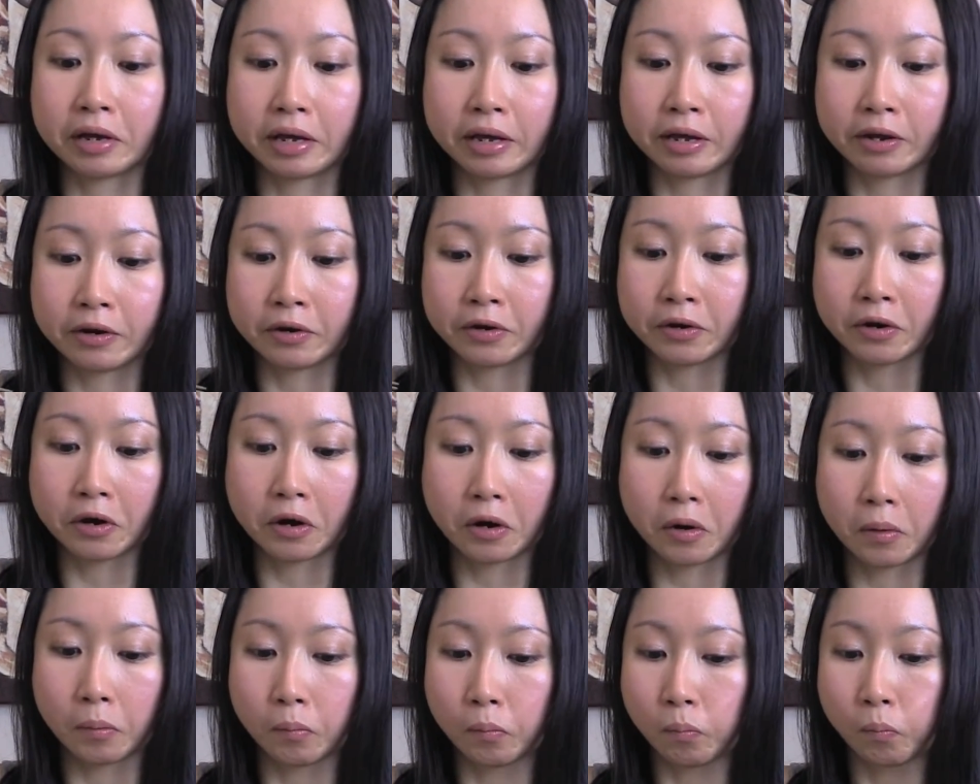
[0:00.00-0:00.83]
and
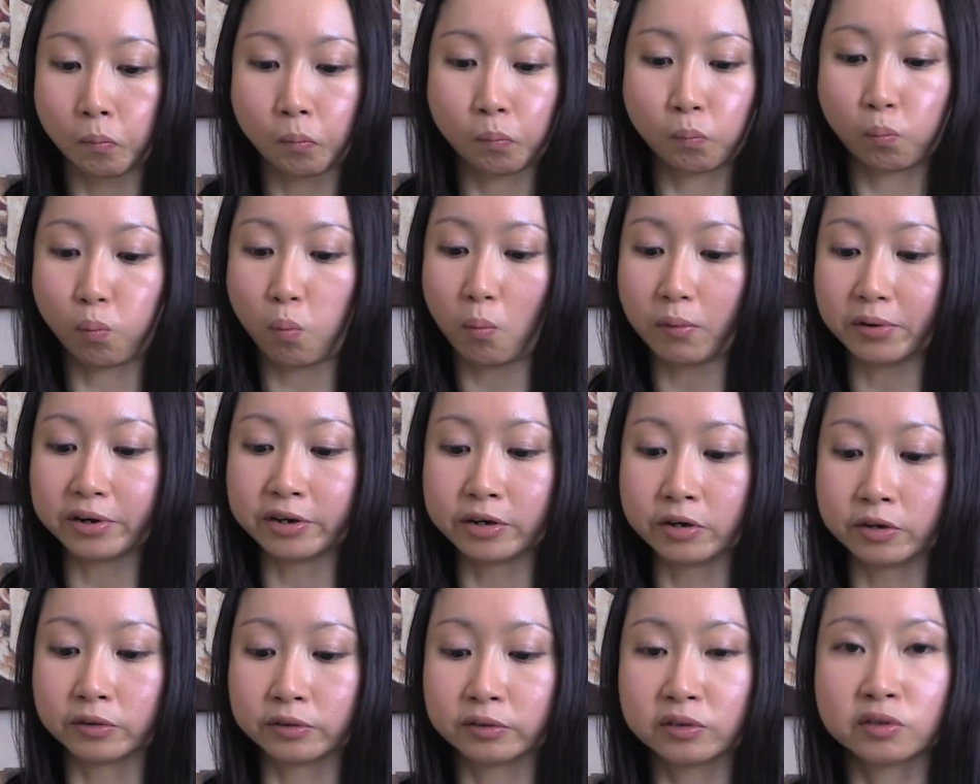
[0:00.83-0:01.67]
you
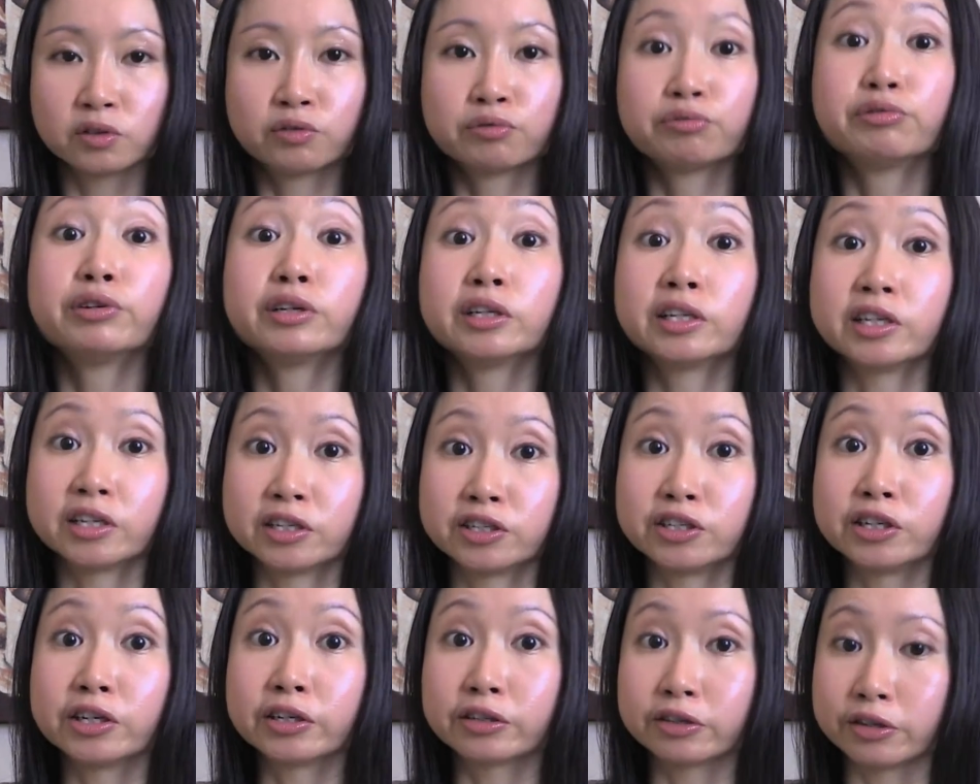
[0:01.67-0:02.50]
know, it's really
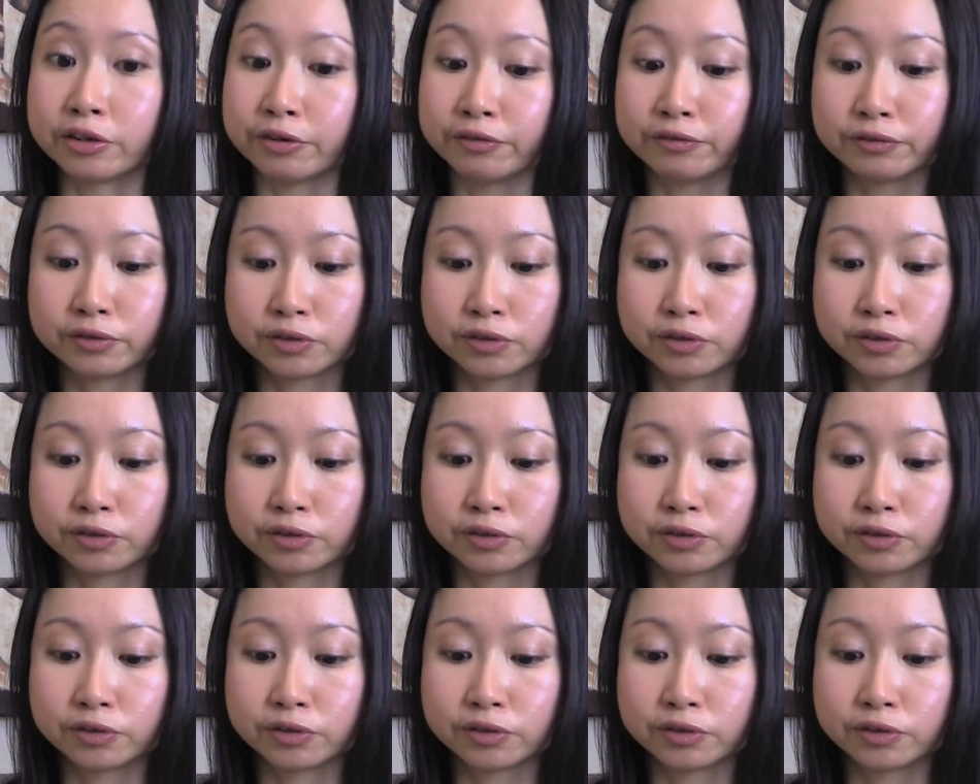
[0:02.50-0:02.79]
addictive.